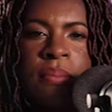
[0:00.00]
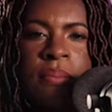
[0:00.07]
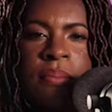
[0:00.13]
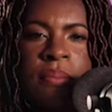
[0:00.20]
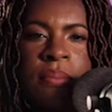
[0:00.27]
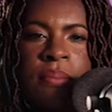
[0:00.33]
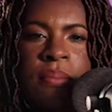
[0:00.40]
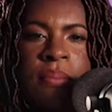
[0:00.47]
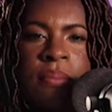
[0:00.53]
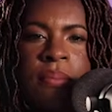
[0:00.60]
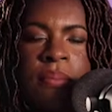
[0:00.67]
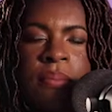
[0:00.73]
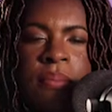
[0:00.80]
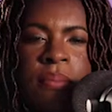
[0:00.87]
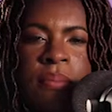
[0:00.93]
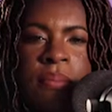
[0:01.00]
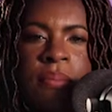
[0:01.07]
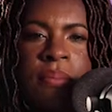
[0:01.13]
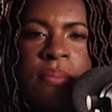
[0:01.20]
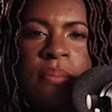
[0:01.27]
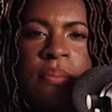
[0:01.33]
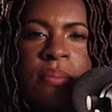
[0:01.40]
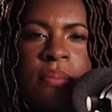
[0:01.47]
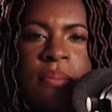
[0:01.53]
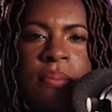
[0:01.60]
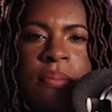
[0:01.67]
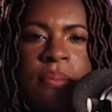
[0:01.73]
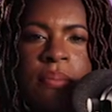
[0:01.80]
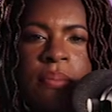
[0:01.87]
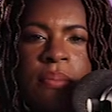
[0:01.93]

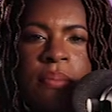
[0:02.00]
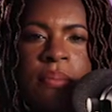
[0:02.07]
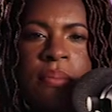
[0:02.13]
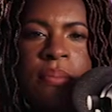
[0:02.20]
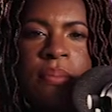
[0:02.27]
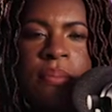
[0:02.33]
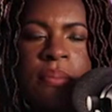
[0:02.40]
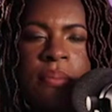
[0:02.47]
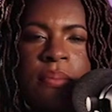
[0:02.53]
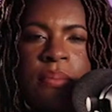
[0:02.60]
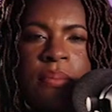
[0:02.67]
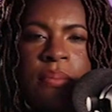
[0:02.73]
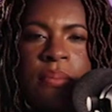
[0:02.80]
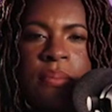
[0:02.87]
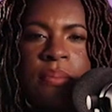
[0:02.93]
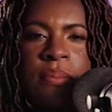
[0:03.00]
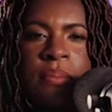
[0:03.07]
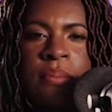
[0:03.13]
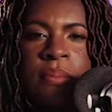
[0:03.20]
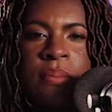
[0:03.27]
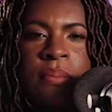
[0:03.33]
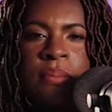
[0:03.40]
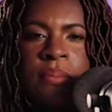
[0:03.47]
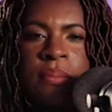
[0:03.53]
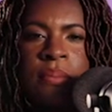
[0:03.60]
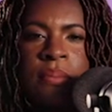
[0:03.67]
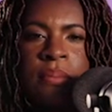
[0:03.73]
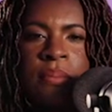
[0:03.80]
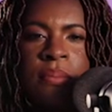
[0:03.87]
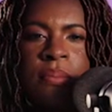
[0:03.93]

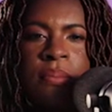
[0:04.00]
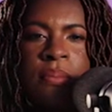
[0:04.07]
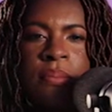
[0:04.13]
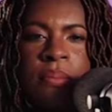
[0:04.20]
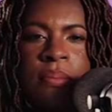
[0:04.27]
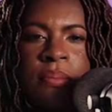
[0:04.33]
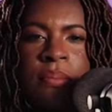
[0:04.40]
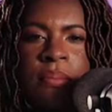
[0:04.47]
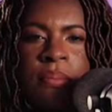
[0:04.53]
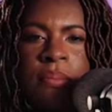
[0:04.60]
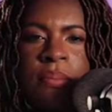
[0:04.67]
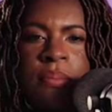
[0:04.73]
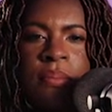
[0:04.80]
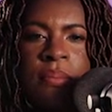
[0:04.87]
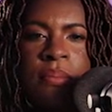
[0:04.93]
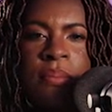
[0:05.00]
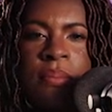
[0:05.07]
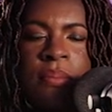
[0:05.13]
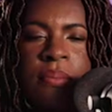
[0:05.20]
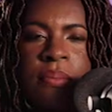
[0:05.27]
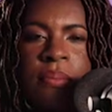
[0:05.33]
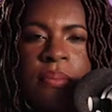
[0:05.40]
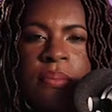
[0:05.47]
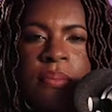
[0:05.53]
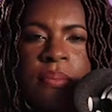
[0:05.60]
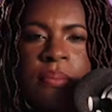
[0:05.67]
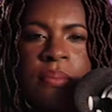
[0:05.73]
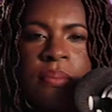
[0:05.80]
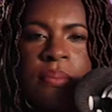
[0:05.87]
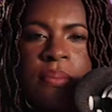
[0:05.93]

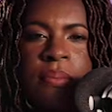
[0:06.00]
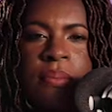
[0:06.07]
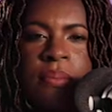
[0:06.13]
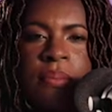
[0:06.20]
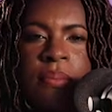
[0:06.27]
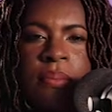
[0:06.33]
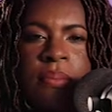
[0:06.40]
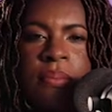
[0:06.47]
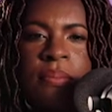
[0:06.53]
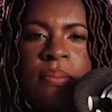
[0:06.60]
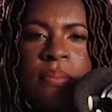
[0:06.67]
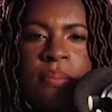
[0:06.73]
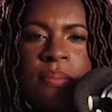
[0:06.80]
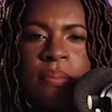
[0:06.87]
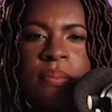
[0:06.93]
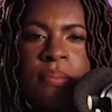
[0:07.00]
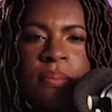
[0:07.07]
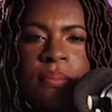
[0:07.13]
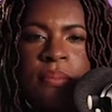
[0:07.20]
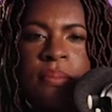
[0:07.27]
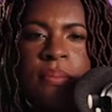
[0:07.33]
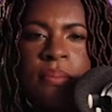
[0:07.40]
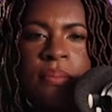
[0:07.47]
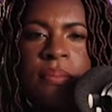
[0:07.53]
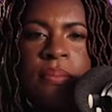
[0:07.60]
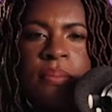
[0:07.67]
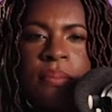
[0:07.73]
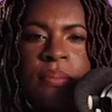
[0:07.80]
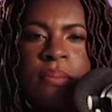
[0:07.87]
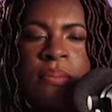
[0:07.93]
No words are spoken by the person on screen.